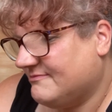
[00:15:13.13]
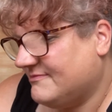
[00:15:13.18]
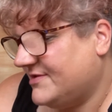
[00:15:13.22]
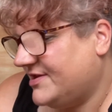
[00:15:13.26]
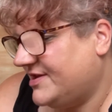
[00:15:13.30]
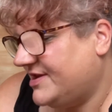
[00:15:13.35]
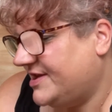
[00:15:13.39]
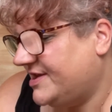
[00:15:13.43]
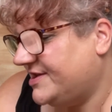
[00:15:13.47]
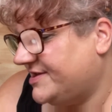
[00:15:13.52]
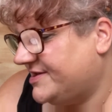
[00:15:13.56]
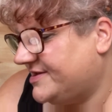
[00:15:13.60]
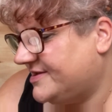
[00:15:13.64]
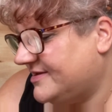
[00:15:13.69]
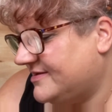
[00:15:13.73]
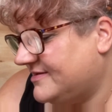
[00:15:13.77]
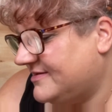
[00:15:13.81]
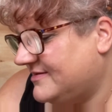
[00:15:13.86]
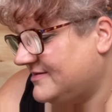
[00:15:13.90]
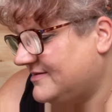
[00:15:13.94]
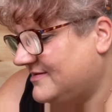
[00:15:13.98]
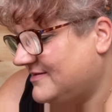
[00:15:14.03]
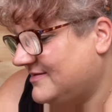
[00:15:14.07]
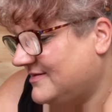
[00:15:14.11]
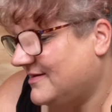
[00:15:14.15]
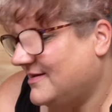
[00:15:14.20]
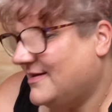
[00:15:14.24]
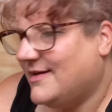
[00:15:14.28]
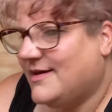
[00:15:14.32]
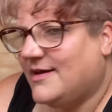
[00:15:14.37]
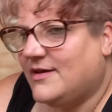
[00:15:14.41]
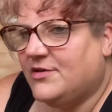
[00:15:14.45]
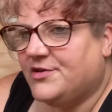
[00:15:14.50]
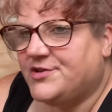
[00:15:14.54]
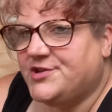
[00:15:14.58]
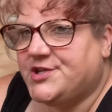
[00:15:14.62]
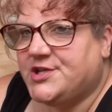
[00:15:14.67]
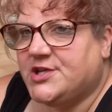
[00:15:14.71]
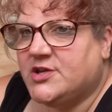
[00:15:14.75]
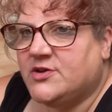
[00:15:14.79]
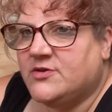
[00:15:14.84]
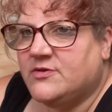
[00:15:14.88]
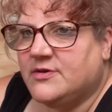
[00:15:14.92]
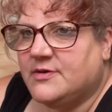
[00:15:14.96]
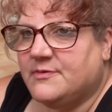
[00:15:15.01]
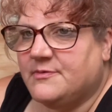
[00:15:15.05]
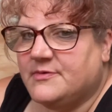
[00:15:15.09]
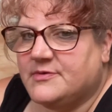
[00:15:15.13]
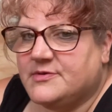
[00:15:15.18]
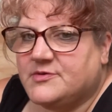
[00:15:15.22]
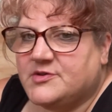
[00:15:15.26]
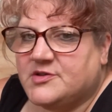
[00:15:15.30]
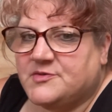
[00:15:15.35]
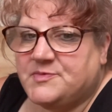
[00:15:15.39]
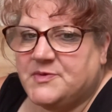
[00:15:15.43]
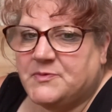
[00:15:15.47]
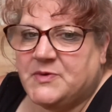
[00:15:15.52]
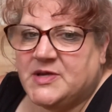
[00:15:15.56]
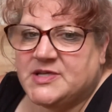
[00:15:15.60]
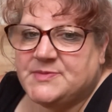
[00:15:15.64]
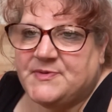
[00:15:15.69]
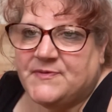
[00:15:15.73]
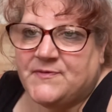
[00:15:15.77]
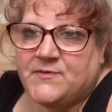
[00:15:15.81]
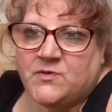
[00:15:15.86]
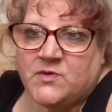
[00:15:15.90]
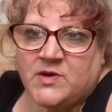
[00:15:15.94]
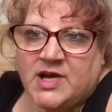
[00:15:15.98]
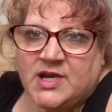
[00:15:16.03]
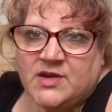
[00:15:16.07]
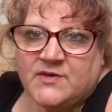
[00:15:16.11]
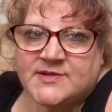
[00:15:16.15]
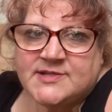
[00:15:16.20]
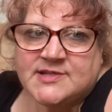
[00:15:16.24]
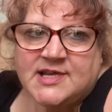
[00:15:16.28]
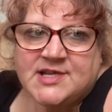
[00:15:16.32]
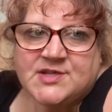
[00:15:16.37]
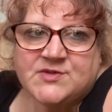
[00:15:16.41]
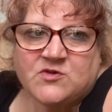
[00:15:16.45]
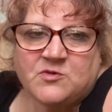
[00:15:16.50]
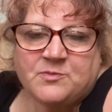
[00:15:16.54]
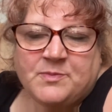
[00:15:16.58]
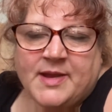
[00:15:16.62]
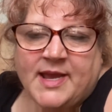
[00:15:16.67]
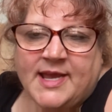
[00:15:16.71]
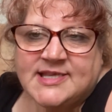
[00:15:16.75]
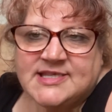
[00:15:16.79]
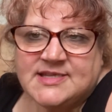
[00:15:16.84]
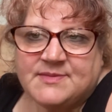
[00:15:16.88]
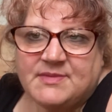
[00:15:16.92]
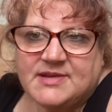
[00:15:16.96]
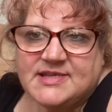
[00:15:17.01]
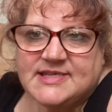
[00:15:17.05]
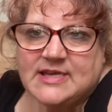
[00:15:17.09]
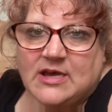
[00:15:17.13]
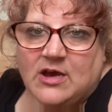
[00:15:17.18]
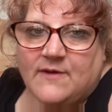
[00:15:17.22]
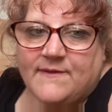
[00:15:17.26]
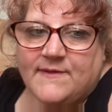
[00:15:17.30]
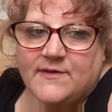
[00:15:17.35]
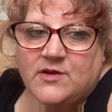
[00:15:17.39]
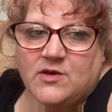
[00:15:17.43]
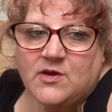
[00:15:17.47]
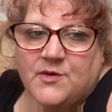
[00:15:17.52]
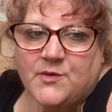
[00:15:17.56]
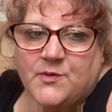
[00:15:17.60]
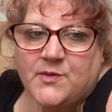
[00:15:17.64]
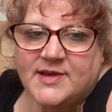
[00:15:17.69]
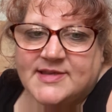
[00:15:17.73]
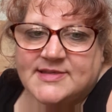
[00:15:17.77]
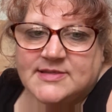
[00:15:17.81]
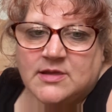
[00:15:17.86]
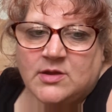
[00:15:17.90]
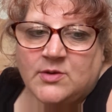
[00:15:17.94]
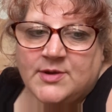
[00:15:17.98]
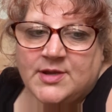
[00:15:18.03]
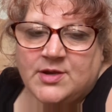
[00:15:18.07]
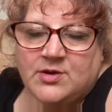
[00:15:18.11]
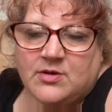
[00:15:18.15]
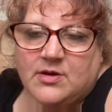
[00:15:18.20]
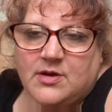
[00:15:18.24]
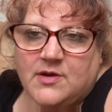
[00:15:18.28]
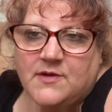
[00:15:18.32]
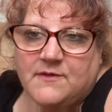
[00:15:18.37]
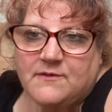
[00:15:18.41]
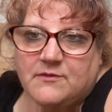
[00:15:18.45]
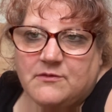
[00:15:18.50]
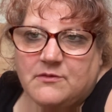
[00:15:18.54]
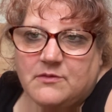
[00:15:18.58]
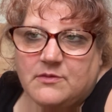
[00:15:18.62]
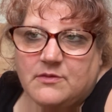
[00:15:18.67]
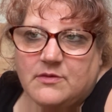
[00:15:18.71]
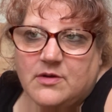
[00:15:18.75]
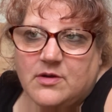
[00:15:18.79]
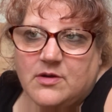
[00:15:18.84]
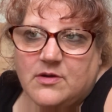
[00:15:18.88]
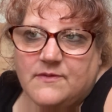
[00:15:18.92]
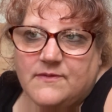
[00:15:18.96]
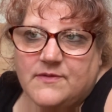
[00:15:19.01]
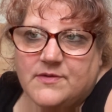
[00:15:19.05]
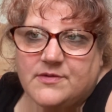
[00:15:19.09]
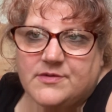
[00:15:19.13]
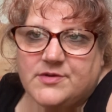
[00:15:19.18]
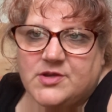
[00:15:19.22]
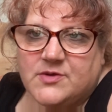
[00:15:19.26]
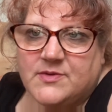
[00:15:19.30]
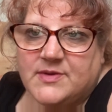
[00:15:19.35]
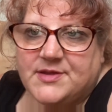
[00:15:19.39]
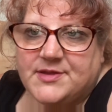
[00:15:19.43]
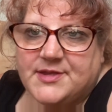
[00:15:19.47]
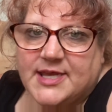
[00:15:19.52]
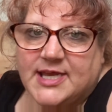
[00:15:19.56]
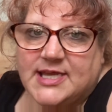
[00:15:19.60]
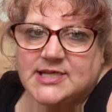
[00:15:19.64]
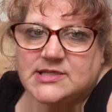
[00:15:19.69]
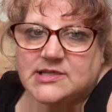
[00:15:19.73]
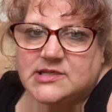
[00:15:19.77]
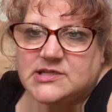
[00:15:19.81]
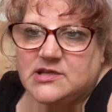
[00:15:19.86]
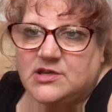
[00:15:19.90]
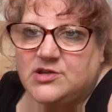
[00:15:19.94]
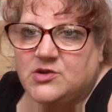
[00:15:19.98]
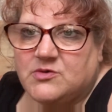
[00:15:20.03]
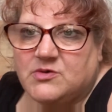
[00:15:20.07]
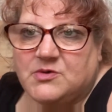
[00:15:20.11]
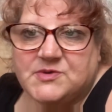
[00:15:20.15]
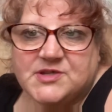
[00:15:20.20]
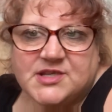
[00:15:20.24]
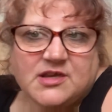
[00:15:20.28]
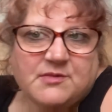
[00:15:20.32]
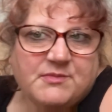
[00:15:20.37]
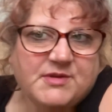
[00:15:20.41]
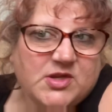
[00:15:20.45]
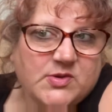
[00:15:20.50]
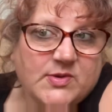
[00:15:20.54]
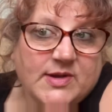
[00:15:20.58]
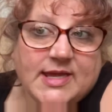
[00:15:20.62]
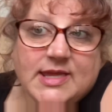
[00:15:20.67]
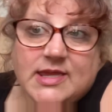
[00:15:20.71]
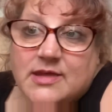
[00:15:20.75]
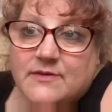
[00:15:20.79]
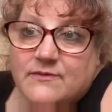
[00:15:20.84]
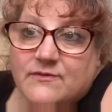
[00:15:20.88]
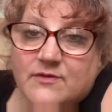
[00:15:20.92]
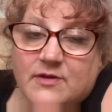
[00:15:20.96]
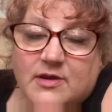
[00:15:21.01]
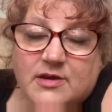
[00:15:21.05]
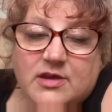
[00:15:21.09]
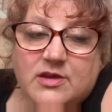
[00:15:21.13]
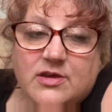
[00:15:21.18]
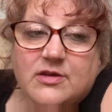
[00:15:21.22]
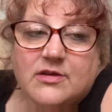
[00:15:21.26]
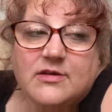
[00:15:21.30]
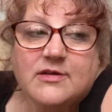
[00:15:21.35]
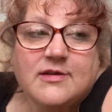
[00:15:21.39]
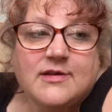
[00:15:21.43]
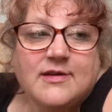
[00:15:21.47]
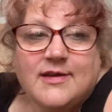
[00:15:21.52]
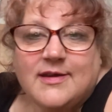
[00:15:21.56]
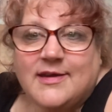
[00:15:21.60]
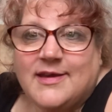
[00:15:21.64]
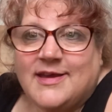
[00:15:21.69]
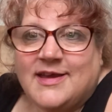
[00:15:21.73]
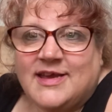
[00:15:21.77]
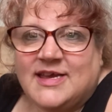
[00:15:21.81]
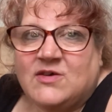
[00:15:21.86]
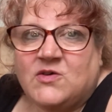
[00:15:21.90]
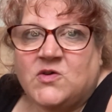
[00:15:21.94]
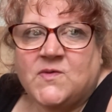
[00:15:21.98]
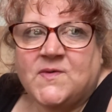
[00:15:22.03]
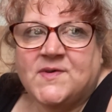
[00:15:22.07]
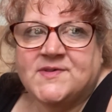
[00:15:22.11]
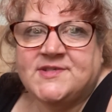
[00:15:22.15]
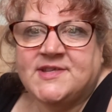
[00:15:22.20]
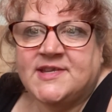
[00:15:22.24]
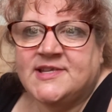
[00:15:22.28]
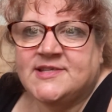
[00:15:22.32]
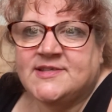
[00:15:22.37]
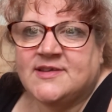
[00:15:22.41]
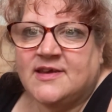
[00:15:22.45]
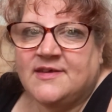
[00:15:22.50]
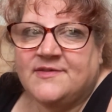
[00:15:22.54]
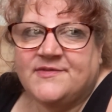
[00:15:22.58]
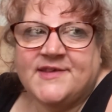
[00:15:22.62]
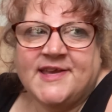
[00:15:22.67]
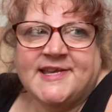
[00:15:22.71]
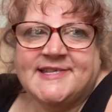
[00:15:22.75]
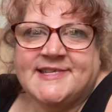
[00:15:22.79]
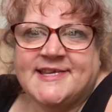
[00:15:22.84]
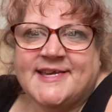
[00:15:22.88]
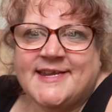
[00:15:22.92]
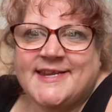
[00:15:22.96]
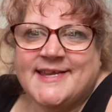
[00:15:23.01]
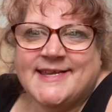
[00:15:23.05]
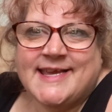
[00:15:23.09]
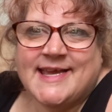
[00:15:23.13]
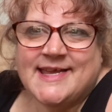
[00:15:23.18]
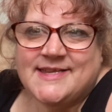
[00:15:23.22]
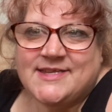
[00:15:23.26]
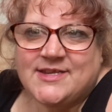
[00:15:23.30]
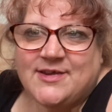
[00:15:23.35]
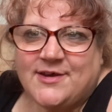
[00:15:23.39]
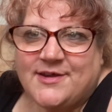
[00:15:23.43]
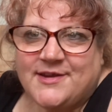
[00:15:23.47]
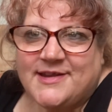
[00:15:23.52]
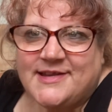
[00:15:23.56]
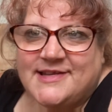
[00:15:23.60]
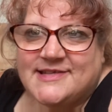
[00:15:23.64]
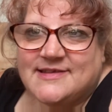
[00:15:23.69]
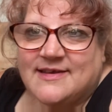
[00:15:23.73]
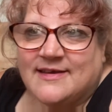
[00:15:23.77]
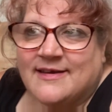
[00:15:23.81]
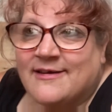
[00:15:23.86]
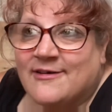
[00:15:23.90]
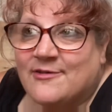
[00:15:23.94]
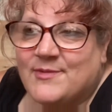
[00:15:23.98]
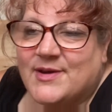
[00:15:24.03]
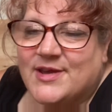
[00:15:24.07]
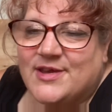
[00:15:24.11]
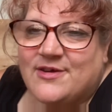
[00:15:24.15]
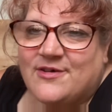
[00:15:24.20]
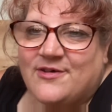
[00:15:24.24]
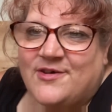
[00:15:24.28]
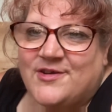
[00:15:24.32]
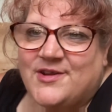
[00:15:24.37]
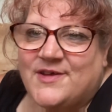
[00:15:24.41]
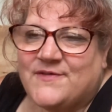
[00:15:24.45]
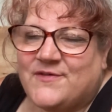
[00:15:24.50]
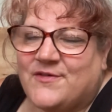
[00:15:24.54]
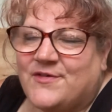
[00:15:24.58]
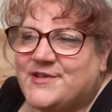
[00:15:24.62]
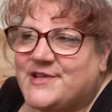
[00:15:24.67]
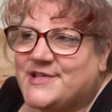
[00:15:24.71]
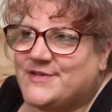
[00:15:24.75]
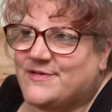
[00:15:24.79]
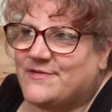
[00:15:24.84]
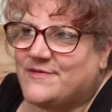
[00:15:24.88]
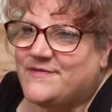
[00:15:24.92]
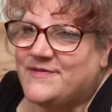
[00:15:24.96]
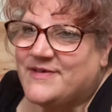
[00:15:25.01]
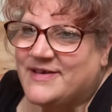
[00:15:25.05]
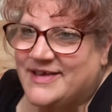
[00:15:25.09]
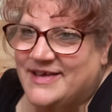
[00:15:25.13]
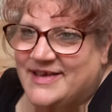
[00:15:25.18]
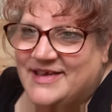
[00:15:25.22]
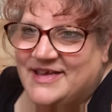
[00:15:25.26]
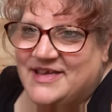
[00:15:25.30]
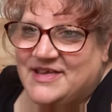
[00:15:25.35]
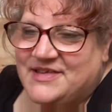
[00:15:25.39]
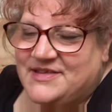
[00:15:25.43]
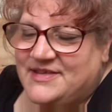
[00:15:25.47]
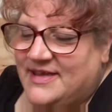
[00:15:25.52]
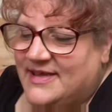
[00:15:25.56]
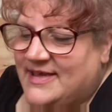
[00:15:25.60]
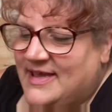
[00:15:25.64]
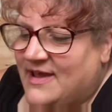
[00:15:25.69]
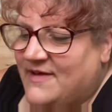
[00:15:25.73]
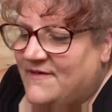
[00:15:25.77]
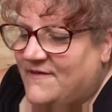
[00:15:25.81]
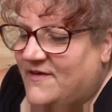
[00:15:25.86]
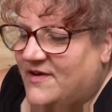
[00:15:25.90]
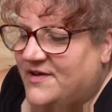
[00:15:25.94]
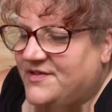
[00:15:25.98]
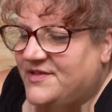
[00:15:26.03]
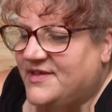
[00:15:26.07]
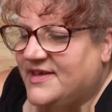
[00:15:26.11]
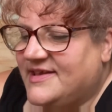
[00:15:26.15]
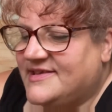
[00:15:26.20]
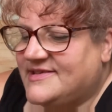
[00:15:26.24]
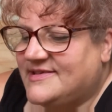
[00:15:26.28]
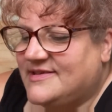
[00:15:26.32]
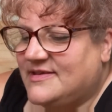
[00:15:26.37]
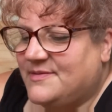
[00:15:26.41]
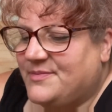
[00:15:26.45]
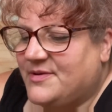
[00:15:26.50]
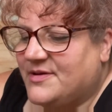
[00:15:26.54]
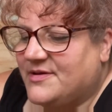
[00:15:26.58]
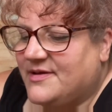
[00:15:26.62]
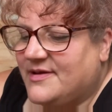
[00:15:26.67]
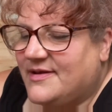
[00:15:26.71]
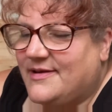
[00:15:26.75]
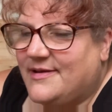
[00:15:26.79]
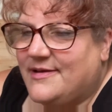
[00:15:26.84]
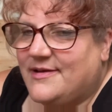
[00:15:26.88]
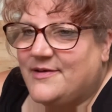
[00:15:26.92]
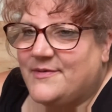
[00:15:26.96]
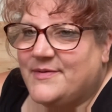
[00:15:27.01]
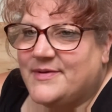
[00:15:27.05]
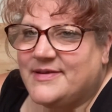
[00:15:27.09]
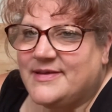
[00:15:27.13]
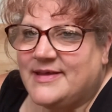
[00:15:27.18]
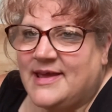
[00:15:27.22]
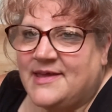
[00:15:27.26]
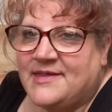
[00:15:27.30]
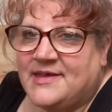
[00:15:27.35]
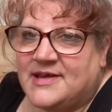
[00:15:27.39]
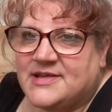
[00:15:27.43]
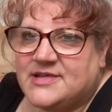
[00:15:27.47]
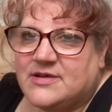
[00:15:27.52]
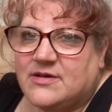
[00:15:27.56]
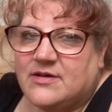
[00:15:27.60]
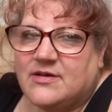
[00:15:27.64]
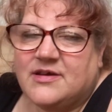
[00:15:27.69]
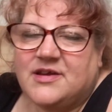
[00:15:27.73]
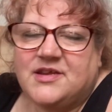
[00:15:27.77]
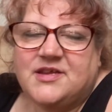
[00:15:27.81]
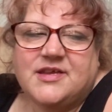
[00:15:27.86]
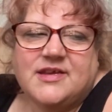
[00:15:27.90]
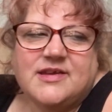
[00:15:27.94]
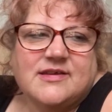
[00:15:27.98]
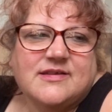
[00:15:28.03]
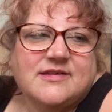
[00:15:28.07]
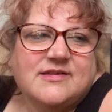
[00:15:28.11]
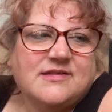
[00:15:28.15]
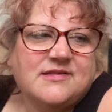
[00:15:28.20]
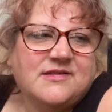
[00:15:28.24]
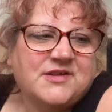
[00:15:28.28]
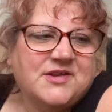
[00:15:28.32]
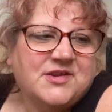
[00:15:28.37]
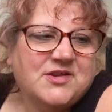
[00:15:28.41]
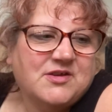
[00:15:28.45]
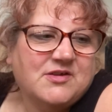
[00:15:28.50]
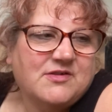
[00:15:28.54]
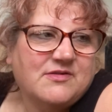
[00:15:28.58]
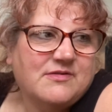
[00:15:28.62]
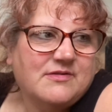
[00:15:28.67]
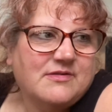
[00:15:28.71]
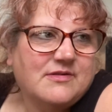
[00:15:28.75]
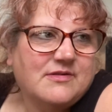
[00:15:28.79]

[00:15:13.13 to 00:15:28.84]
it's a lot to do. So, whereas beforehand I was like sort of pacing myself and going quite slowly, not overdoing things, because I knew I wasn't going to be doing anything for like a year. All of a sudden it's like things are going to get done, and it's like, oh my god, I've got to sort of dig out, find things in the bungalow and get that tidy, and, you know,